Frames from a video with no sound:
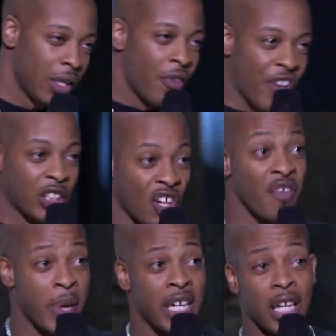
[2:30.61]
Fellas, you ever
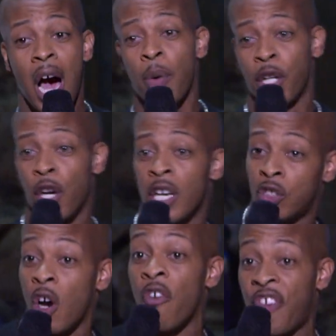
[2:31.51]
been in the car with a girl that
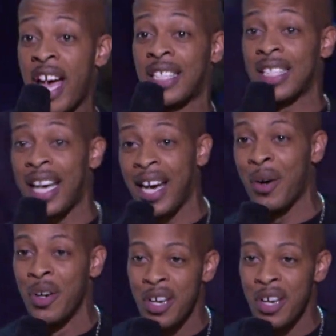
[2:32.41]
drove fast as hell,